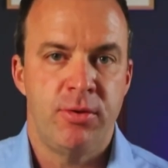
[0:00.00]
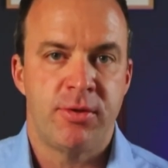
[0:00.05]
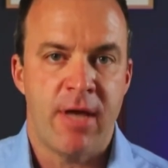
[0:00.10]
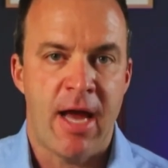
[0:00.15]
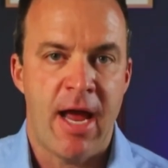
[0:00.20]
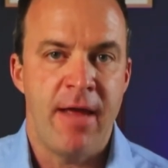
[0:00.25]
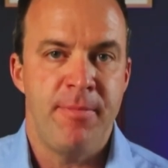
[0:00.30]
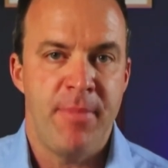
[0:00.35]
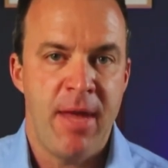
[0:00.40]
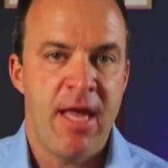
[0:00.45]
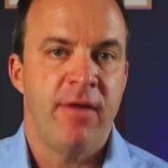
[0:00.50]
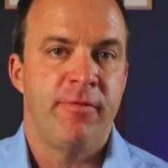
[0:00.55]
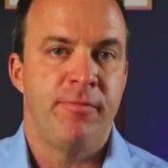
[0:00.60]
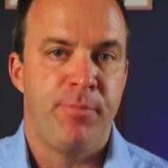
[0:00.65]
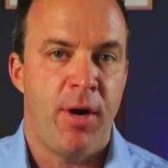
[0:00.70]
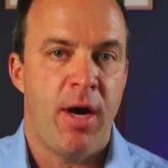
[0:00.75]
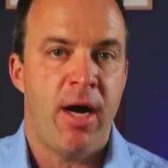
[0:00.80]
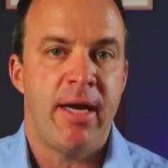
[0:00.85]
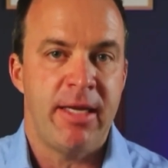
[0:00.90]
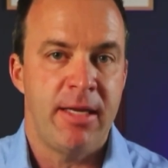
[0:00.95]
I may have
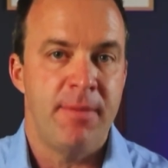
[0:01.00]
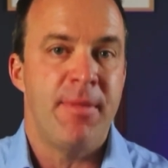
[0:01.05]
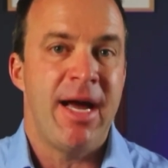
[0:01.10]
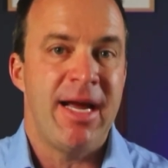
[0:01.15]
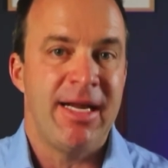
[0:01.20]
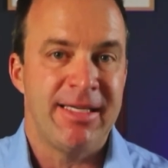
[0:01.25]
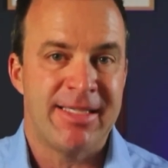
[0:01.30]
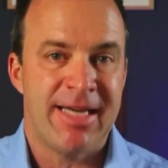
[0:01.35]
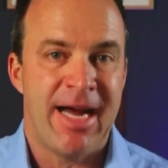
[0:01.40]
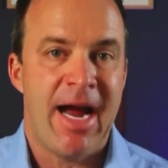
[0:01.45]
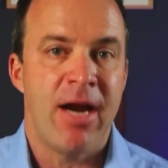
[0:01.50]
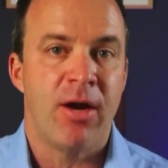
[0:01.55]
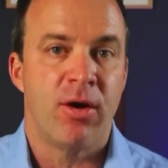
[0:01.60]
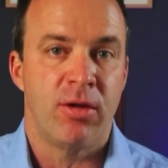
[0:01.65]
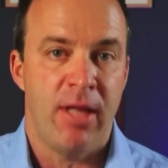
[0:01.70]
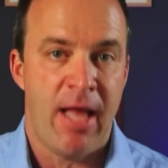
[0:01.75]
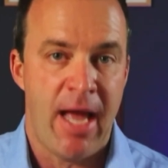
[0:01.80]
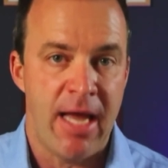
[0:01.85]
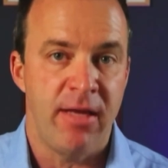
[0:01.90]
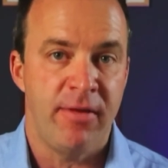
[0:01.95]
bought in my entire
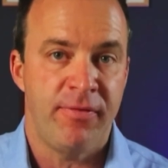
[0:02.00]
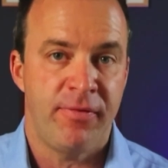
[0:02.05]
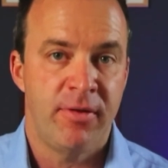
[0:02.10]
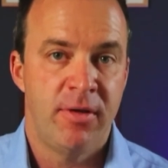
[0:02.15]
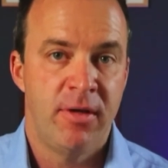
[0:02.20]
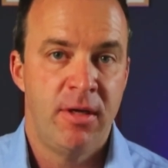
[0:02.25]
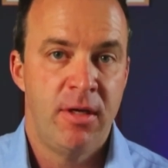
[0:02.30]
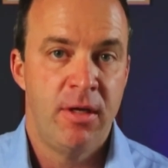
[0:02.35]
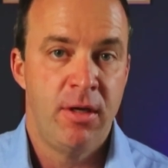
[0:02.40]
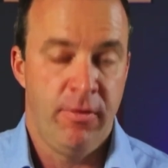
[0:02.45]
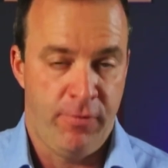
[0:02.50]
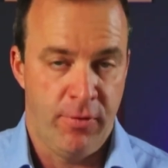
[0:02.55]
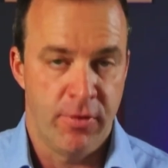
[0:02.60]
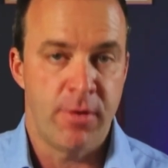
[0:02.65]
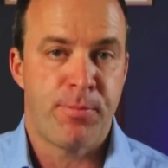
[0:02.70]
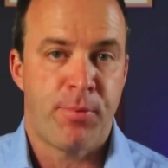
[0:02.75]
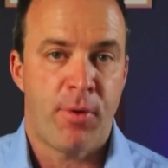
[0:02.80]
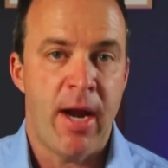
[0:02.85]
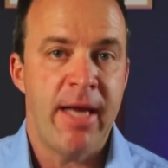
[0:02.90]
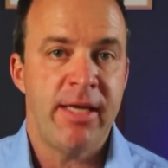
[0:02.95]
life, for the
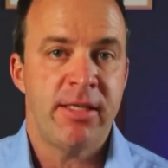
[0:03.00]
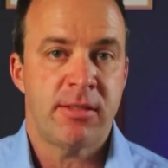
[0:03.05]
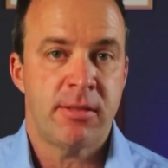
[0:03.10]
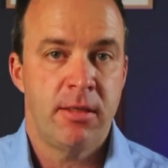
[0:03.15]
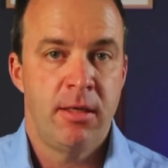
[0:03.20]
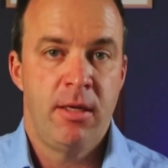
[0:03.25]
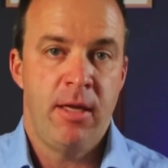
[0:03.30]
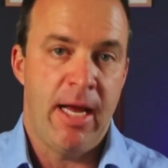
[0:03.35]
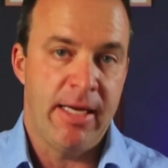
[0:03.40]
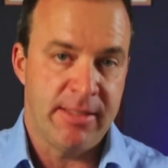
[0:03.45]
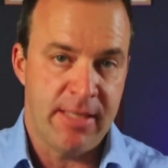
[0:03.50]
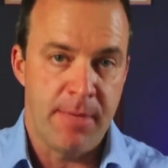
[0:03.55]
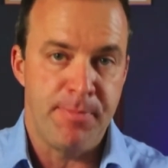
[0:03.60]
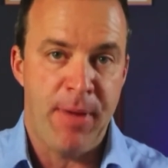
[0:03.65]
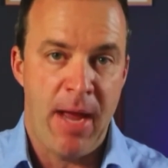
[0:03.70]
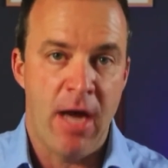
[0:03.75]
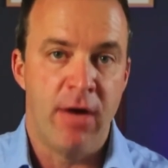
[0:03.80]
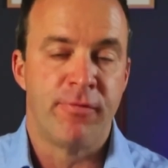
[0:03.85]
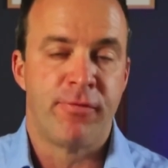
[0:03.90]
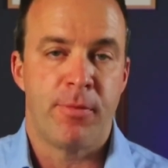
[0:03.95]
price, I say
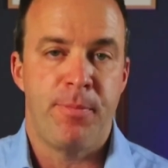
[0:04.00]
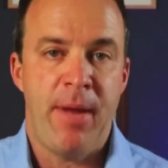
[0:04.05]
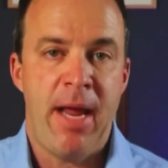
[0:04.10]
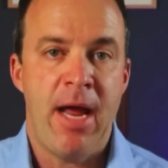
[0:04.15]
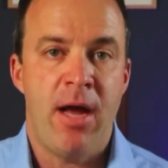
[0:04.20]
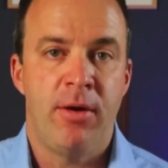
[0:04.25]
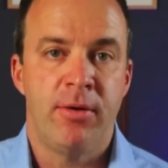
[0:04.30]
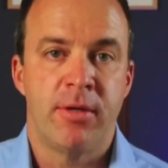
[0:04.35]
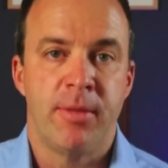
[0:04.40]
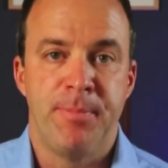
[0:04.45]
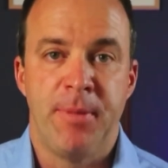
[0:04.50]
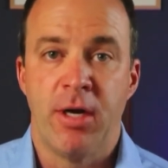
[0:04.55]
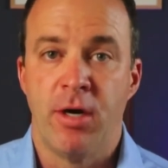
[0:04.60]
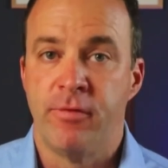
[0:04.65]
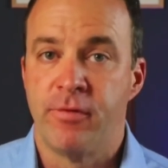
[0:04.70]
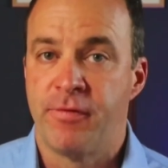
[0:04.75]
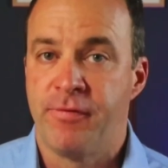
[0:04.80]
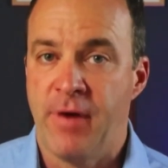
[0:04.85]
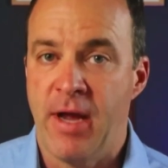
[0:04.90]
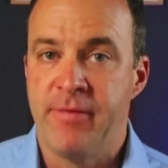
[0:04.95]
pound for pound, a bit
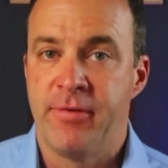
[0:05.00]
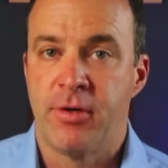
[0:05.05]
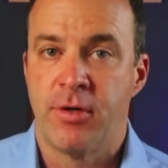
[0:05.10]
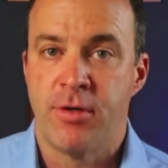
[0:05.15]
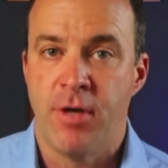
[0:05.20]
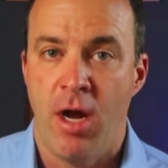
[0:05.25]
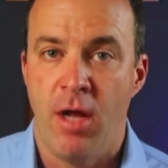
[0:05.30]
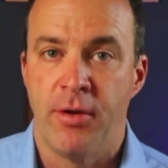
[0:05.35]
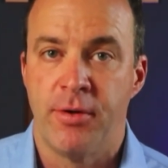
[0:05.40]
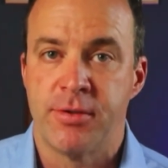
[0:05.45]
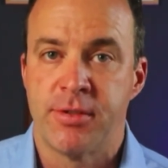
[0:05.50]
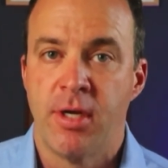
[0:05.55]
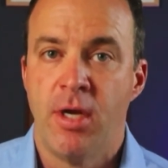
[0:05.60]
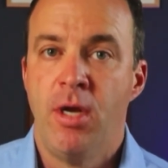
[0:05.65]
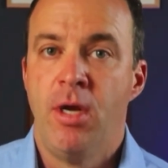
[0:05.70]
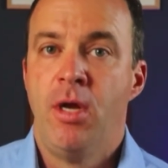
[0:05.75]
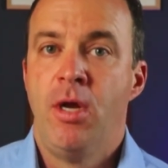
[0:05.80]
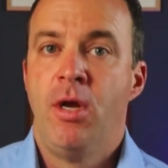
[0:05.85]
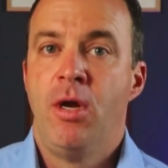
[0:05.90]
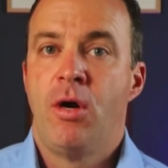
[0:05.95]
over $500,
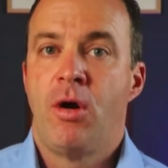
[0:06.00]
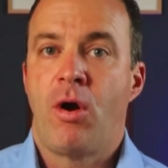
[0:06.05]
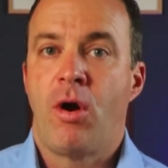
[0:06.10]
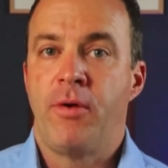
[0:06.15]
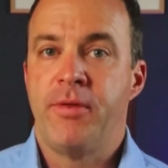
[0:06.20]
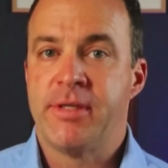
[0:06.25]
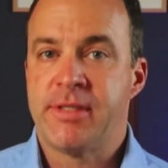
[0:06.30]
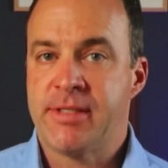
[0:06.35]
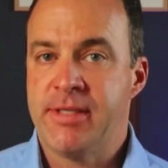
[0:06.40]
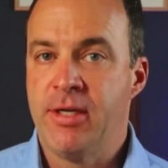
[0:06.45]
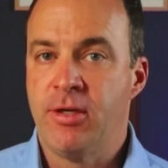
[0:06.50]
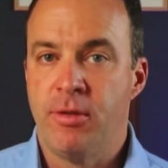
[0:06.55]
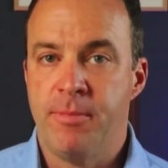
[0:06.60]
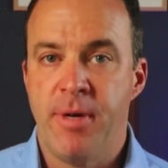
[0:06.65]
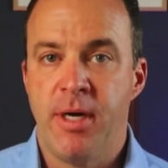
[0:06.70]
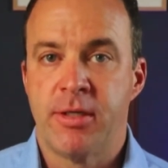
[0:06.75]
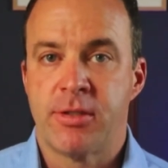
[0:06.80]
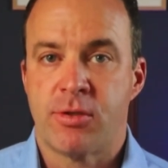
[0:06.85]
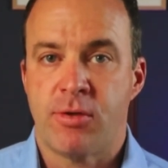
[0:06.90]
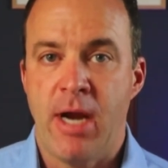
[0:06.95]
are the single
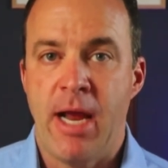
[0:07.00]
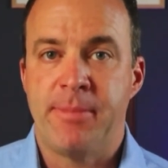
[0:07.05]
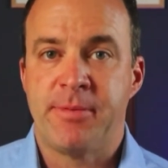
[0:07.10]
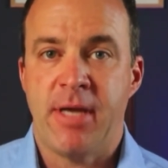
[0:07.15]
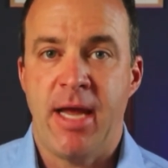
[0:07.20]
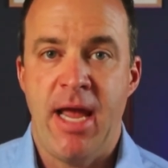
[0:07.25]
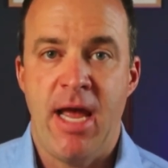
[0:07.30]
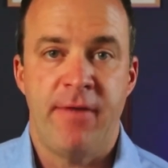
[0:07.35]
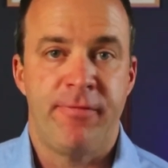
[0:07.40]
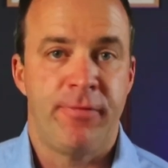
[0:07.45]
monk straps I have from